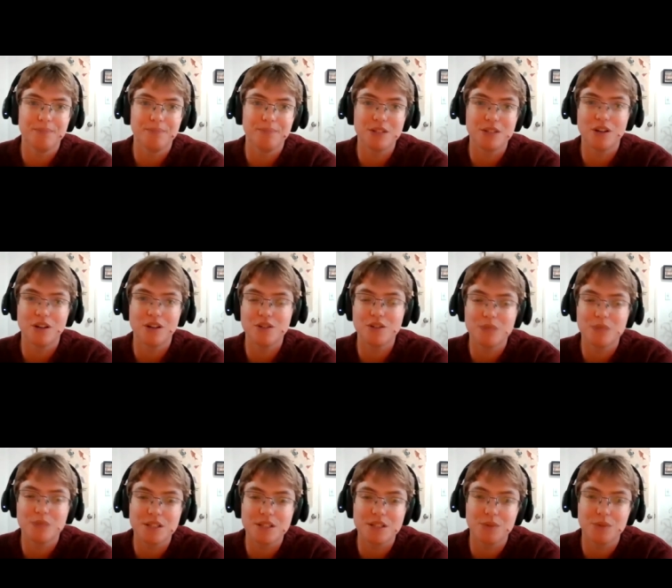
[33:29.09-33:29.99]
It's hard to
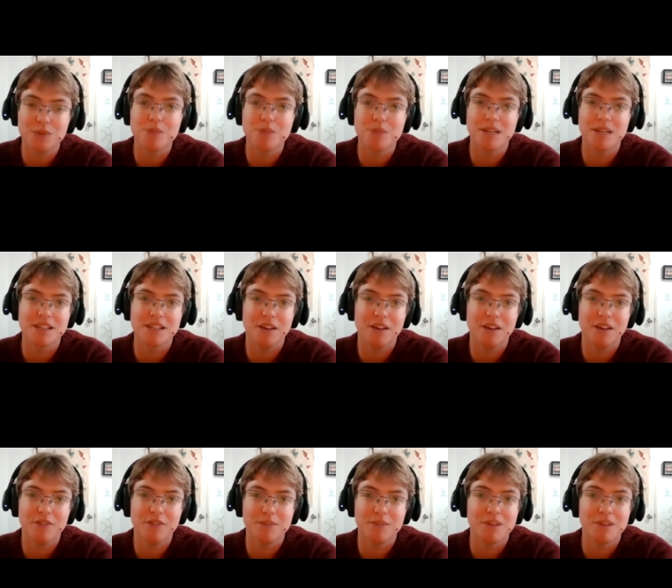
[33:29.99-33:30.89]
wrestle with
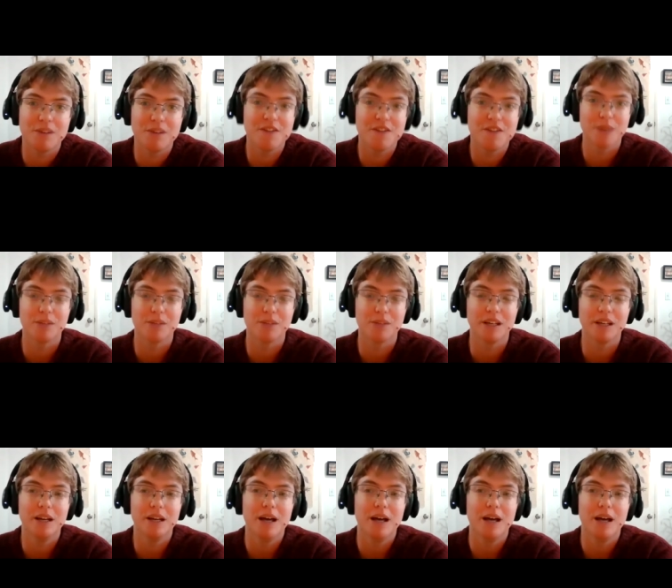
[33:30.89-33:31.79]
myself and my family
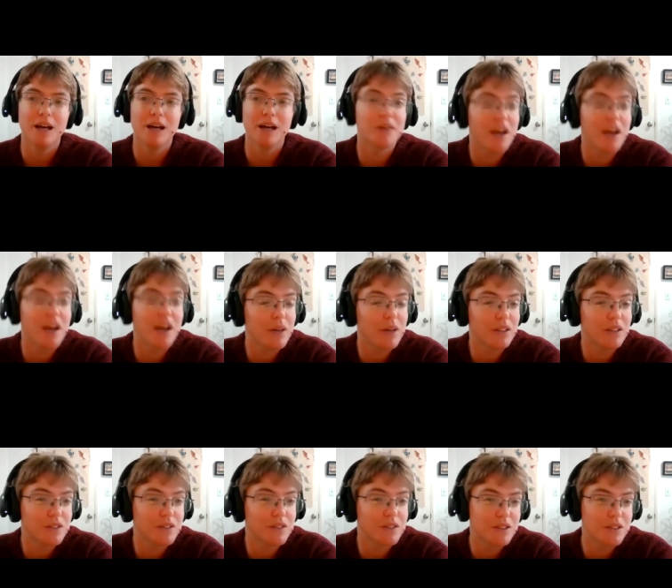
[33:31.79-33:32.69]
about how I
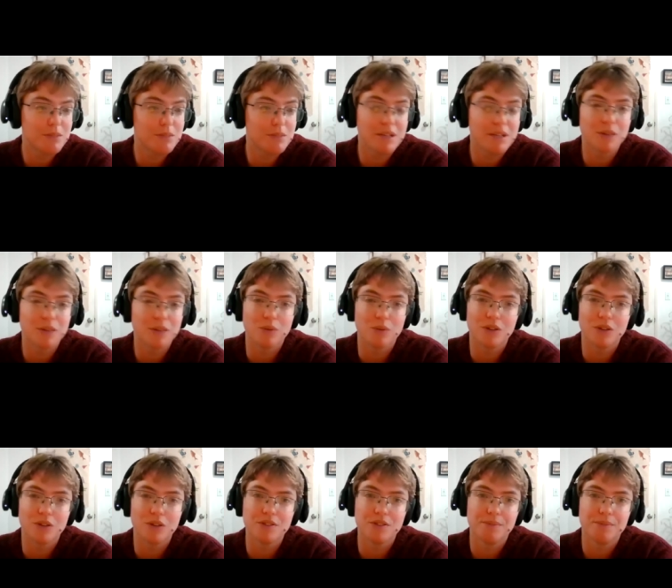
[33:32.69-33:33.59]
learned to be in the
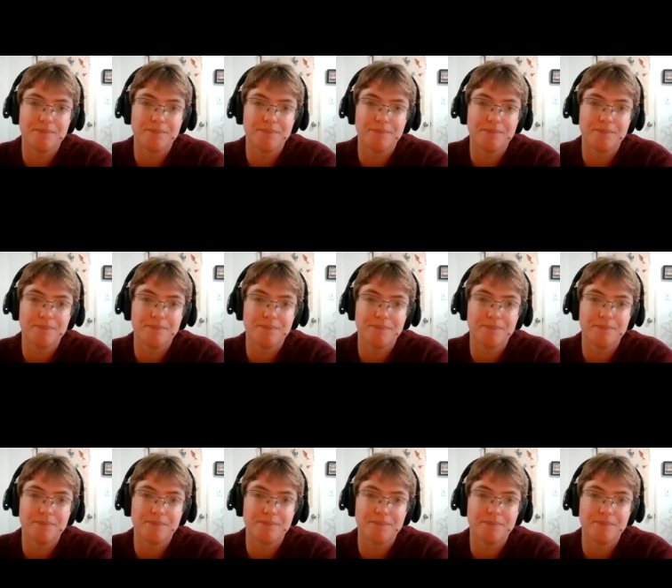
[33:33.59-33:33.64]
world.